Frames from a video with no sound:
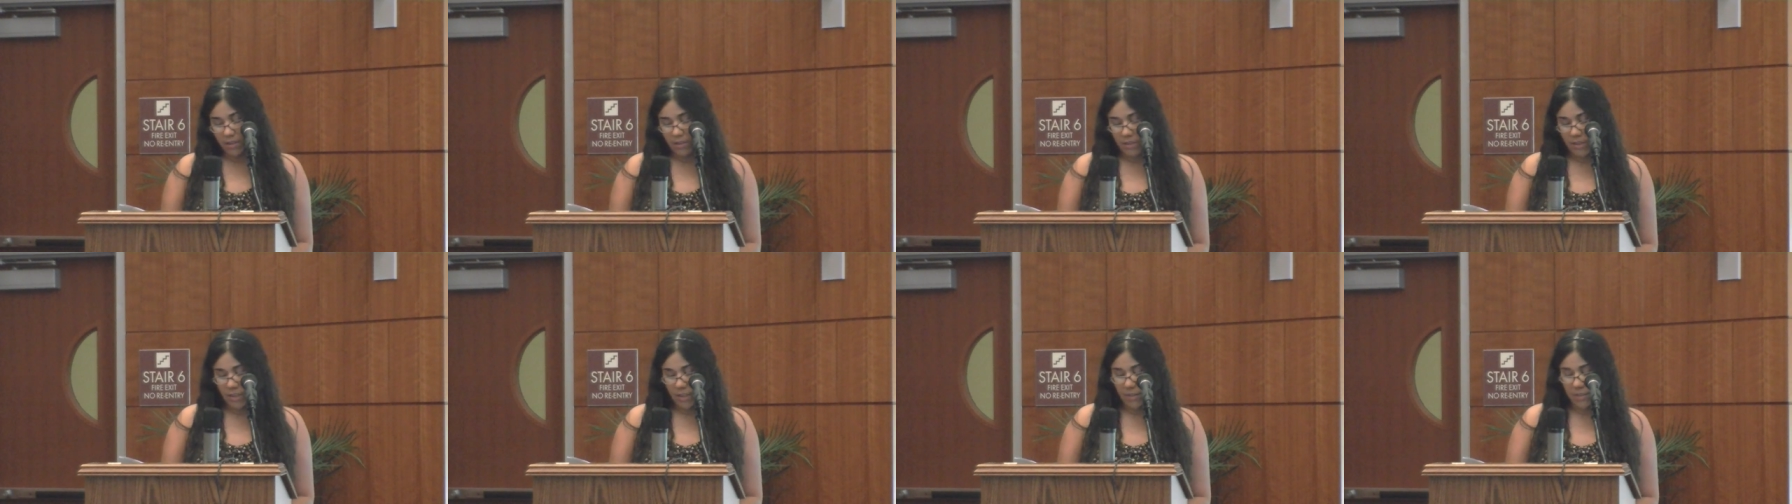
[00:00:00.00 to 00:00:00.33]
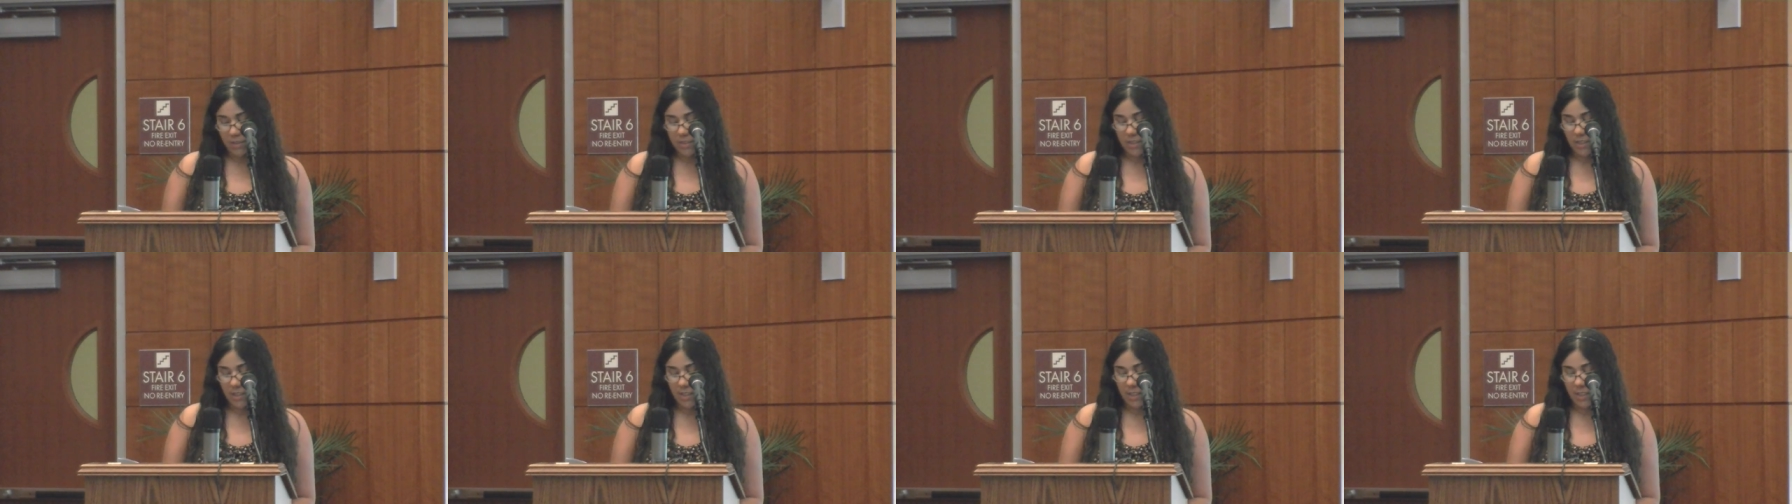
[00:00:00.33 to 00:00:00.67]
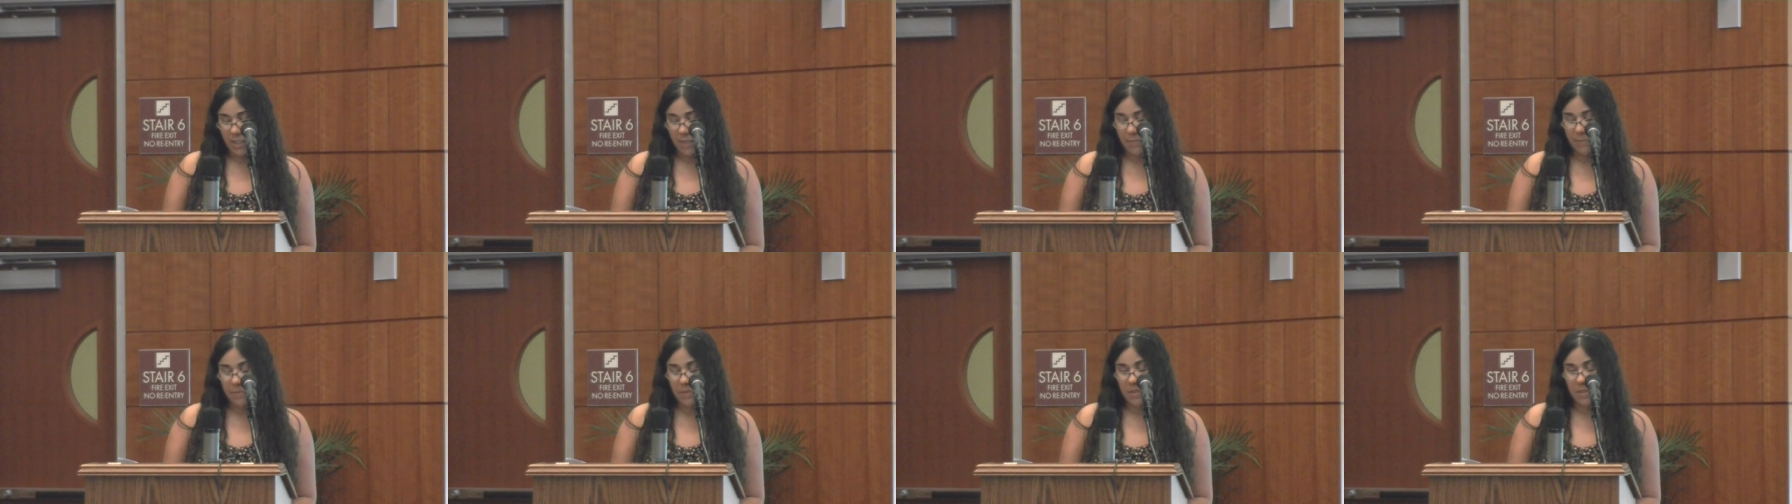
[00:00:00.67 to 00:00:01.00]
there is a
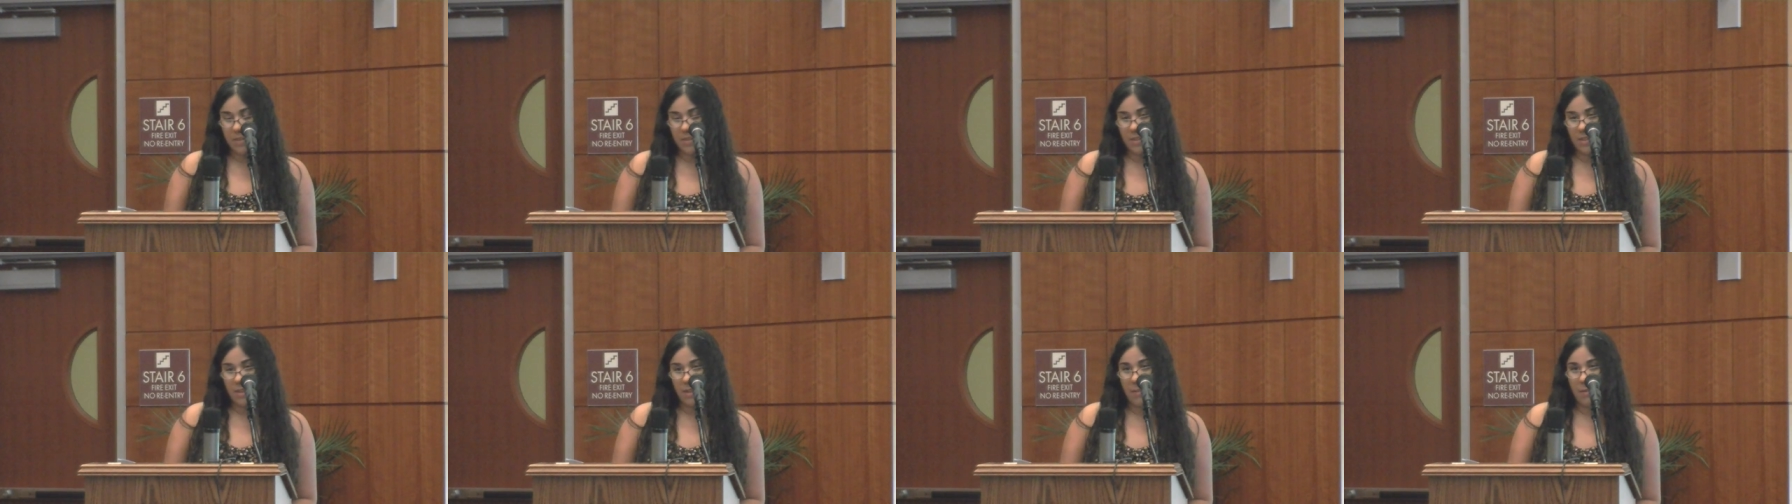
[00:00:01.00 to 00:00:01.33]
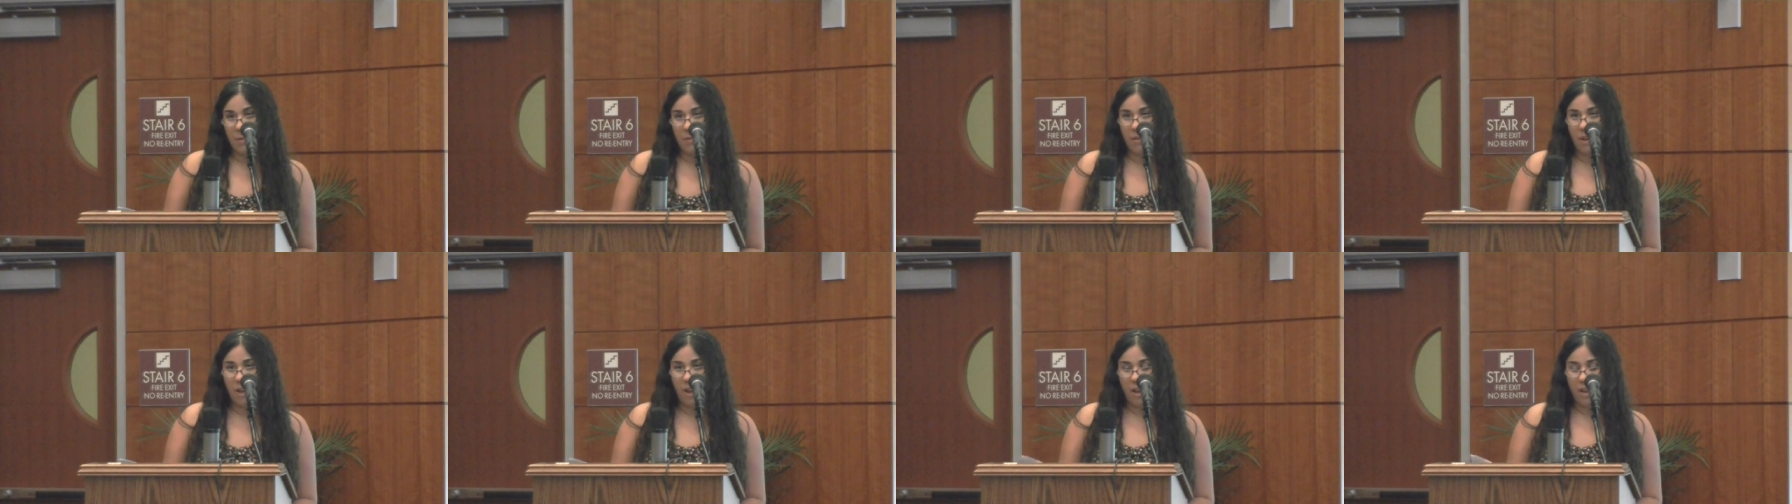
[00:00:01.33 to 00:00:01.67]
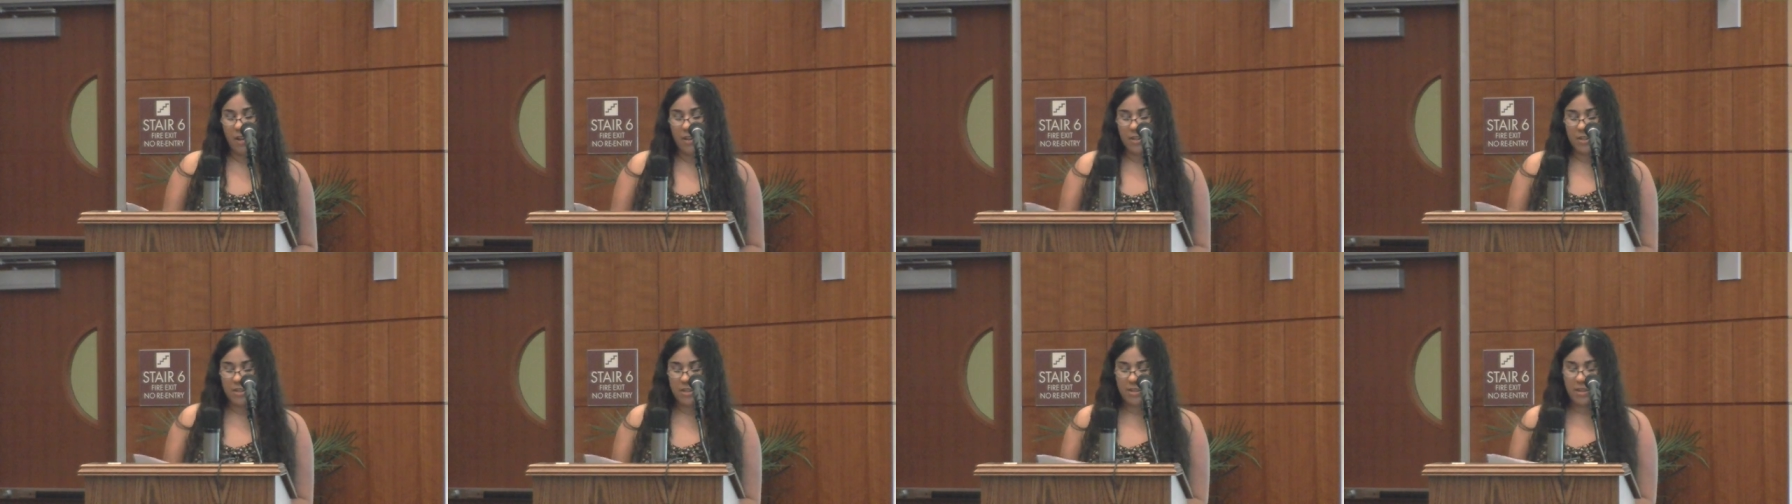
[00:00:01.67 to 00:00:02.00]
glimpse, a
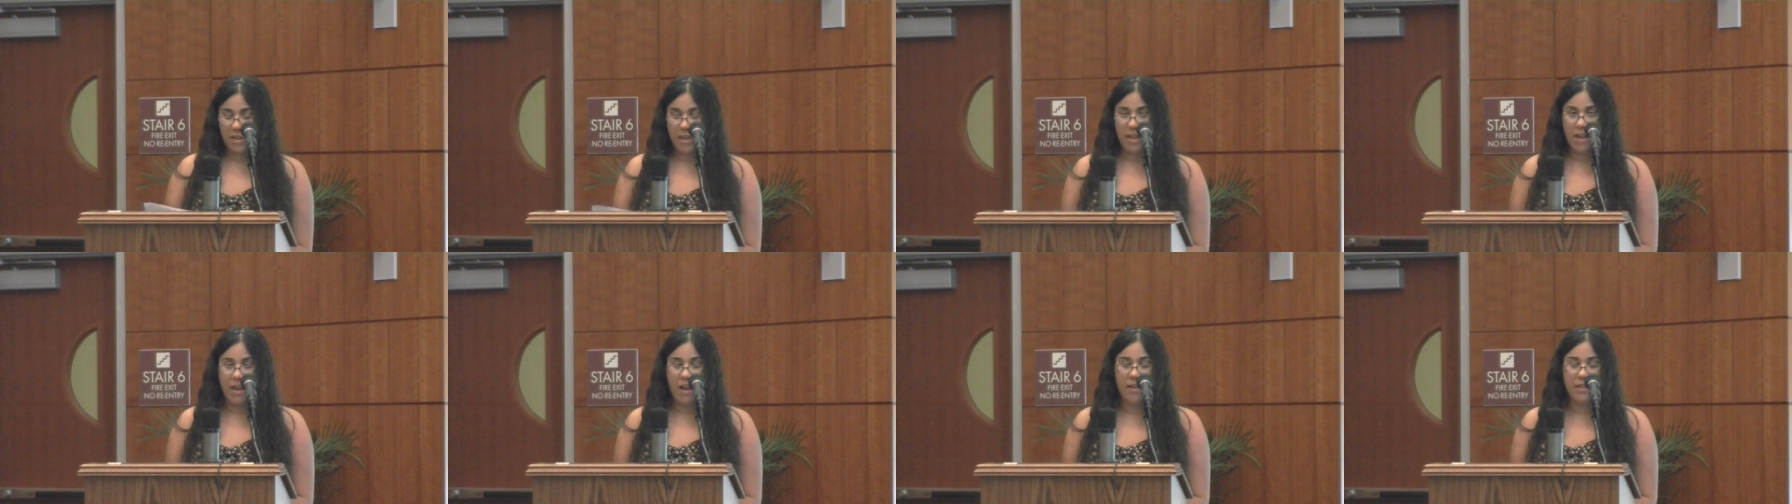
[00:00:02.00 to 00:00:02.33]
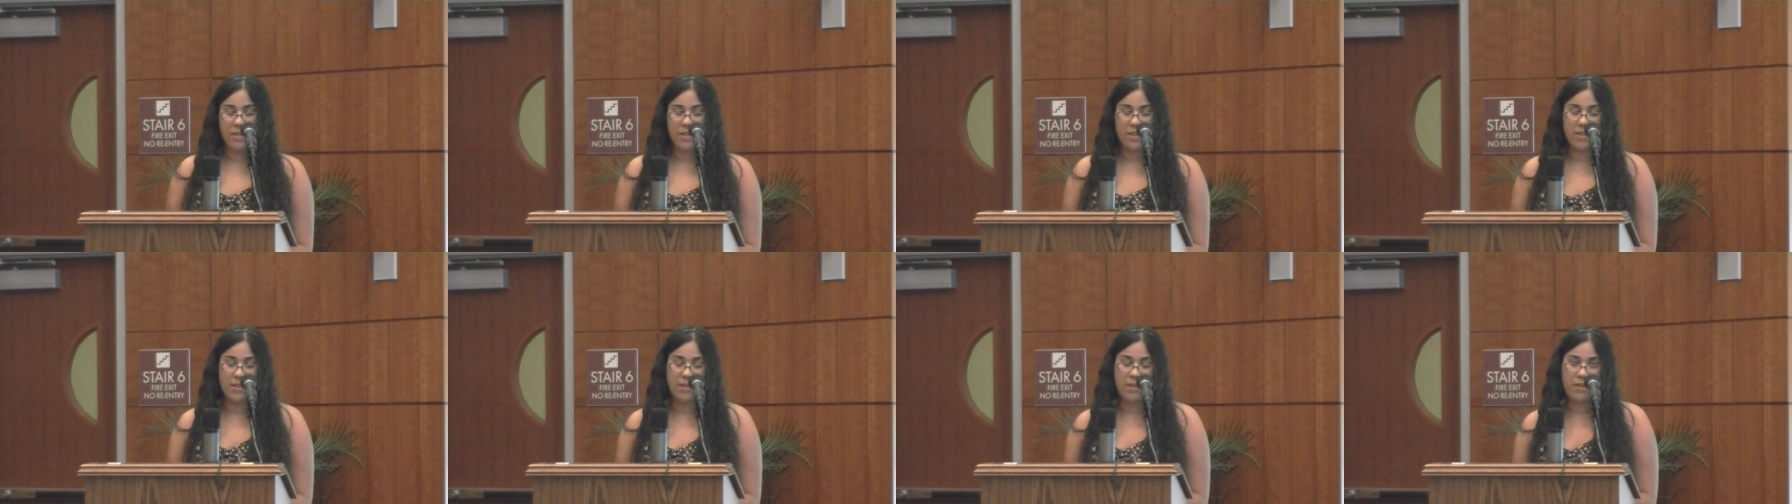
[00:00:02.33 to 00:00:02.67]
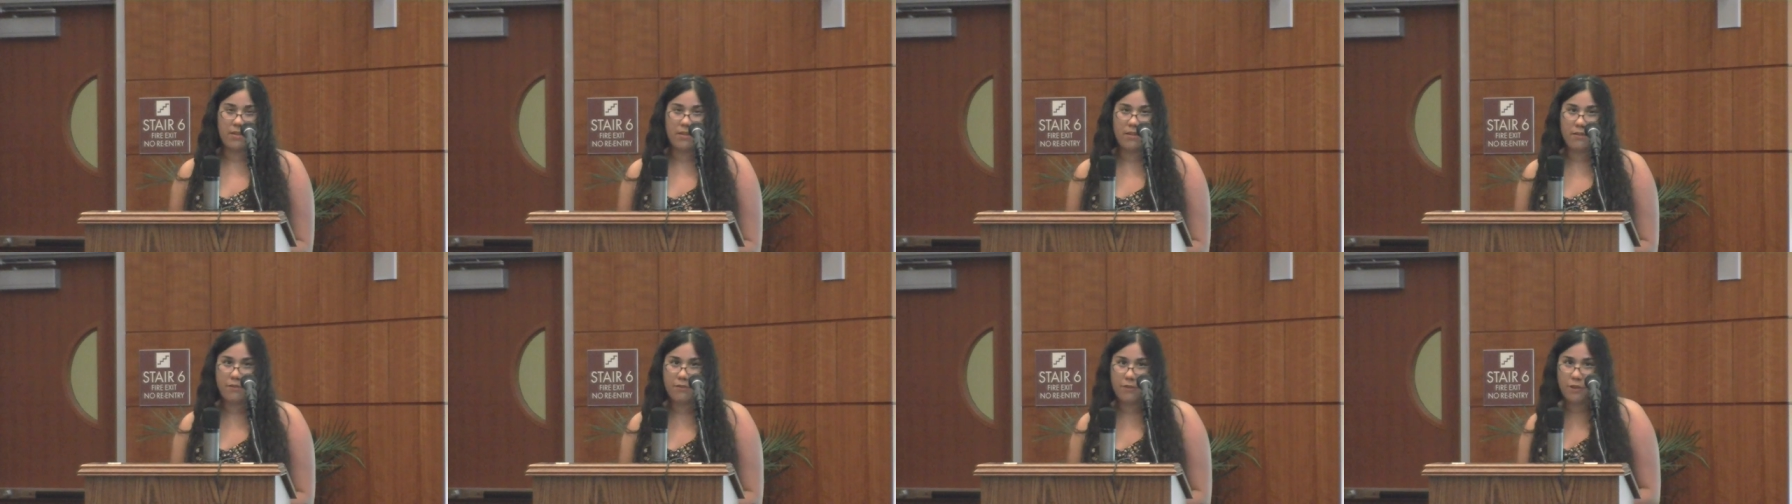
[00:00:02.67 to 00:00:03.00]
mirage, a haunting
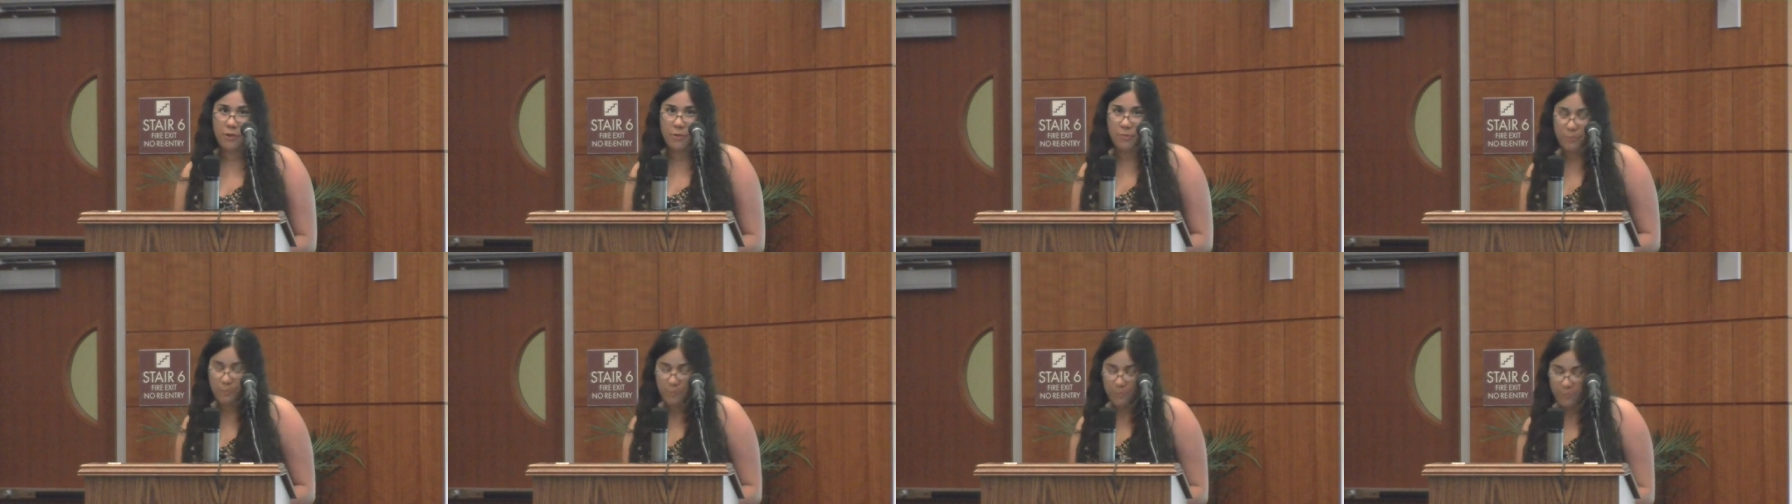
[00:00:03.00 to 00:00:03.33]
of you.